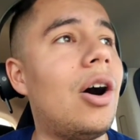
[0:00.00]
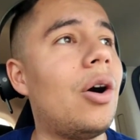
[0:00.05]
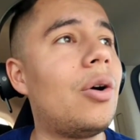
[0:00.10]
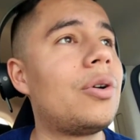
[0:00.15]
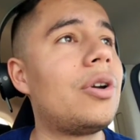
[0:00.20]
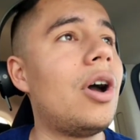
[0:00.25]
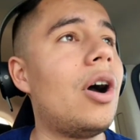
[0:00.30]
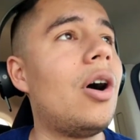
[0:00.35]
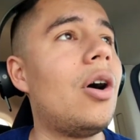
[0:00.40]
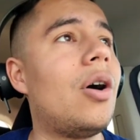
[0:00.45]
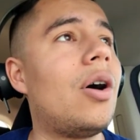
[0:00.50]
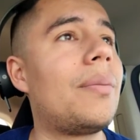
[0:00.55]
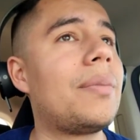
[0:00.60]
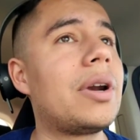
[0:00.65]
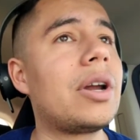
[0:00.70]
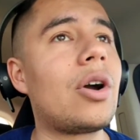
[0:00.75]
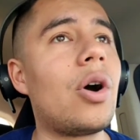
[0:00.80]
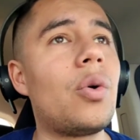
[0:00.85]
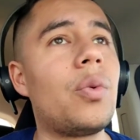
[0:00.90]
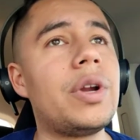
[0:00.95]
Oh no, I'm
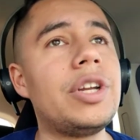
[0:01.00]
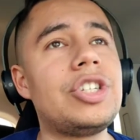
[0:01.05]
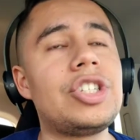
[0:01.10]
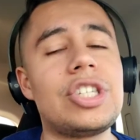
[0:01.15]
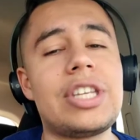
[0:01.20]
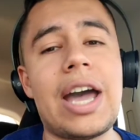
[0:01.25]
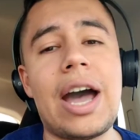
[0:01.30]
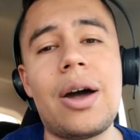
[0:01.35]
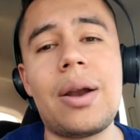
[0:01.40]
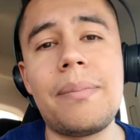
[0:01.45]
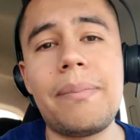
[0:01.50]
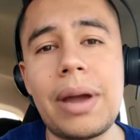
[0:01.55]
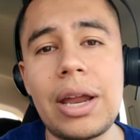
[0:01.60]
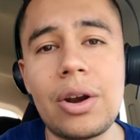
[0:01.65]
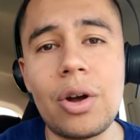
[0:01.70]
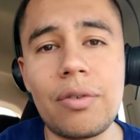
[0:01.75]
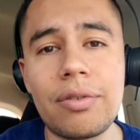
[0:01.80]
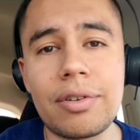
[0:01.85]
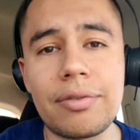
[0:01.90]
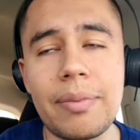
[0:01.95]
gonna go reach down and
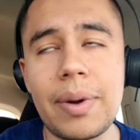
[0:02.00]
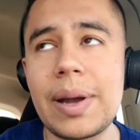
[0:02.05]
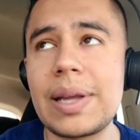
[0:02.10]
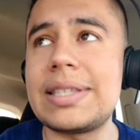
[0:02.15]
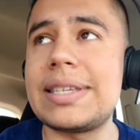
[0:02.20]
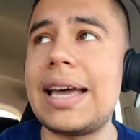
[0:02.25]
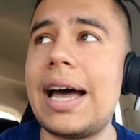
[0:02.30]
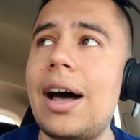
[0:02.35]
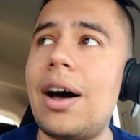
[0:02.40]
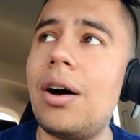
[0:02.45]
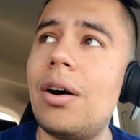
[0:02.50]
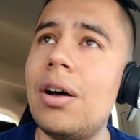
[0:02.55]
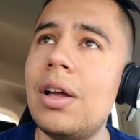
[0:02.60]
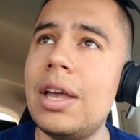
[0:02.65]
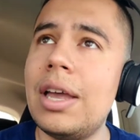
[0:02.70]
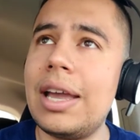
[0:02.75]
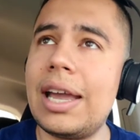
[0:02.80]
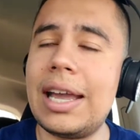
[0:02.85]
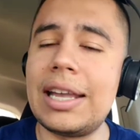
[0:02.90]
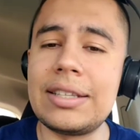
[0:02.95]
bend over my towel
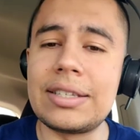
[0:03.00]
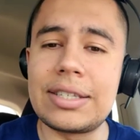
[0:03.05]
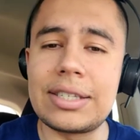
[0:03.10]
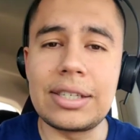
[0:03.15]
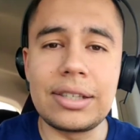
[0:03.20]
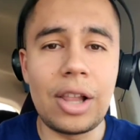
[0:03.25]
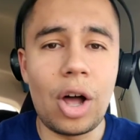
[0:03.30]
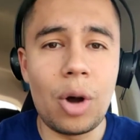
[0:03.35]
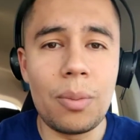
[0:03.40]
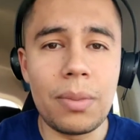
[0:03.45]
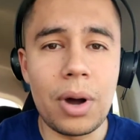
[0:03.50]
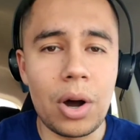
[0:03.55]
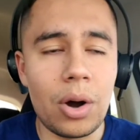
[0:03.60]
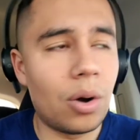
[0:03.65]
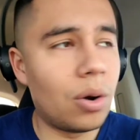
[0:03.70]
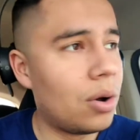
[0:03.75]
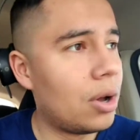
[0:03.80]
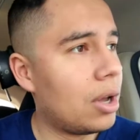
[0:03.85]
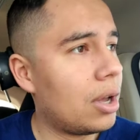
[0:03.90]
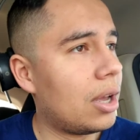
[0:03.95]
in slow
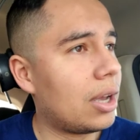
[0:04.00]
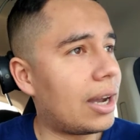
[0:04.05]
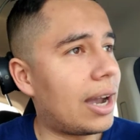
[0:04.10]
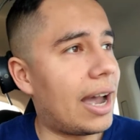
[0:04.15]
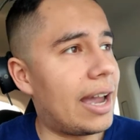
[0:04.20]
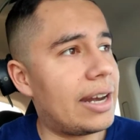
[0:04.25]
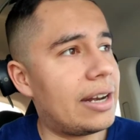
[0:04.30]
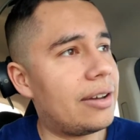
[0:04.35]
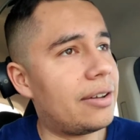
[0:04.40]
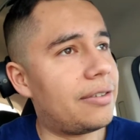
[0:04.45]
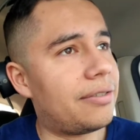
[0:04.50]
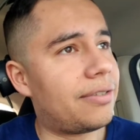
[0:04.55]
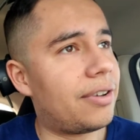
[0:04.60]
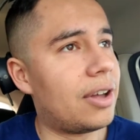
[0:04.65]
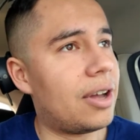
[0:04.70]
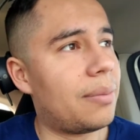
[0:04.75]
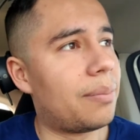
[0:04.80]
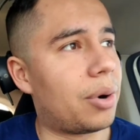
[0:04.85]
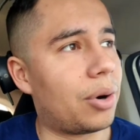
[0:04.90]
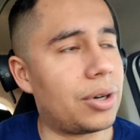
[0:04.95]
mo kind of
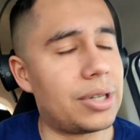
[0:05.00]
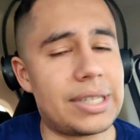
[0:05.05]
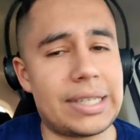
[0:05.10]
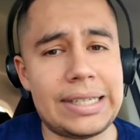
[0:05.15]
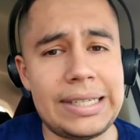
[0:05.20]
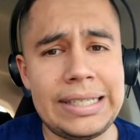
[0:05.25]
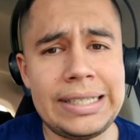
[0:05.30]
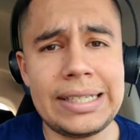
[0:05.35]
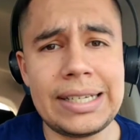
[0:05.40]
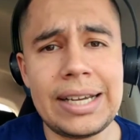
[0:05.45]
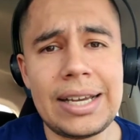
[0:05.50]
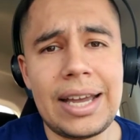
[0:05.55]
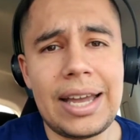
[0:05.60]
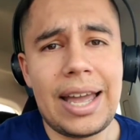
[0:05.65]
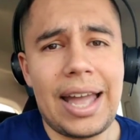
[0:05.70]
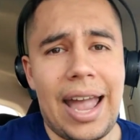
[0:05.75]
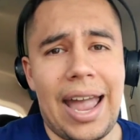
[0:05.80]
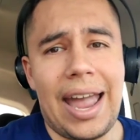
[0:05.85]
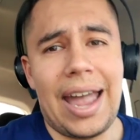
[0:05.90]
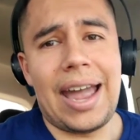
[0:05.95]
person.
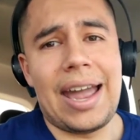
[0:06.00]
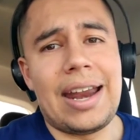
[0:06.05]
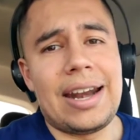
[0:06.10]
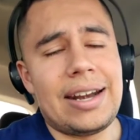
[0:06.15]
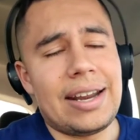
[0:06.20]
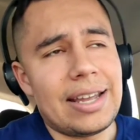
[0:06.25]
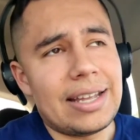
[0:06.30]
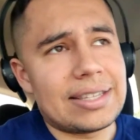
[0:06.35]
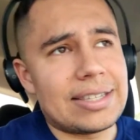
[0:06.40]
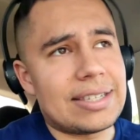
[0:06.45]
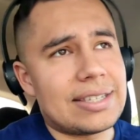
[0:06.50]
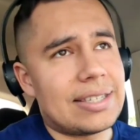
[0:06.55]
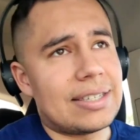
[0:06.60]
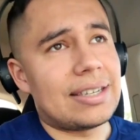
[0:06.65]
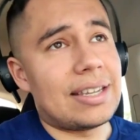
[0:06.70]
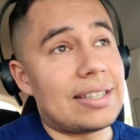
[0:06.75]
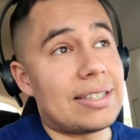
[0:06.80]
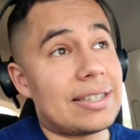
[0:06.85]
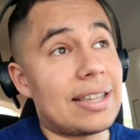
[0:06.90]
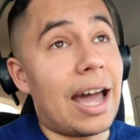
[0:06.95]
And
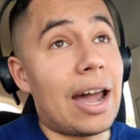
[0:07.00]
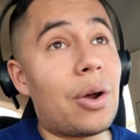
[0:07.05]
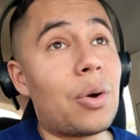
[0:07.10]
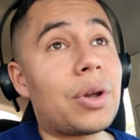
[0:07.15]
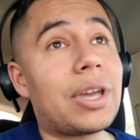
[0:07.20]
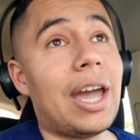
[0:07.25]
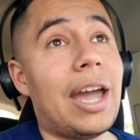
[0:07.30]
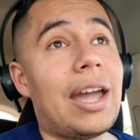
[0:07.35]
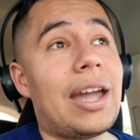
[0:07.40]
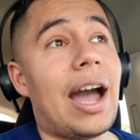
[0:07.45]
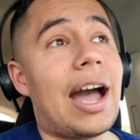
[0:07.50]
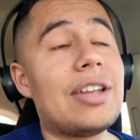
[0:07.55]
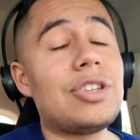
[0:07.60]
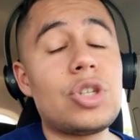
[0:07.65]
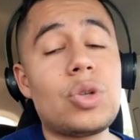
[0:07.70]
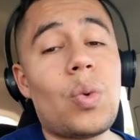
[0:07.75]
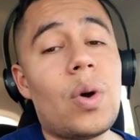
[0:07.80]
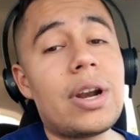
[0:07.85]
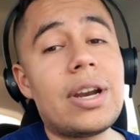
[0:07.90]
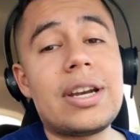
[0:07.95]
it's it's not okay. I
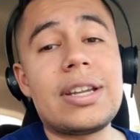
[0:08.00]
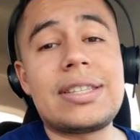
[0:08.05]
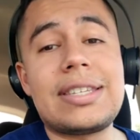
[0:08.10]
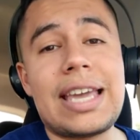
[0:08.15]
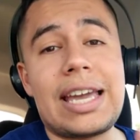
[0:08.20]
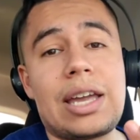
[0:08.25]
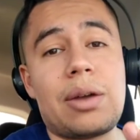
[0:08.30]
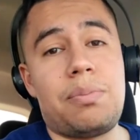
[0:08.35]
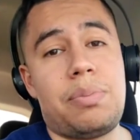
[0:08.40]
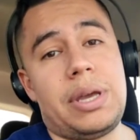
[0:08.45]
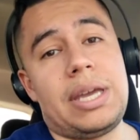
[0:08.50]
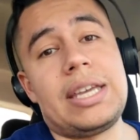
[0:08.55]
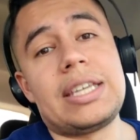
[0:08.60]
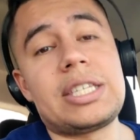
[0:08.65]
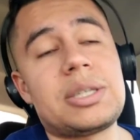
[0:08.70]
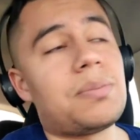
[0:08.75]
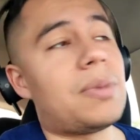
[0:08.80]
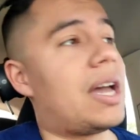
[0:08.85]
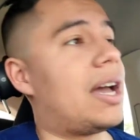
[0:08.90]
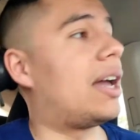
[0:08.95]
just wanted to take a
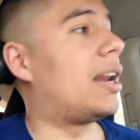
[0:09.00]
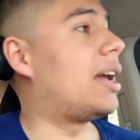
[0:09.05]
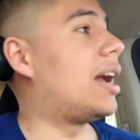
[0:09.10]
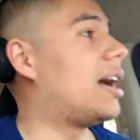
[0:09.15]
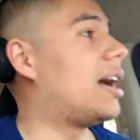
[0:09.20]
piss, man.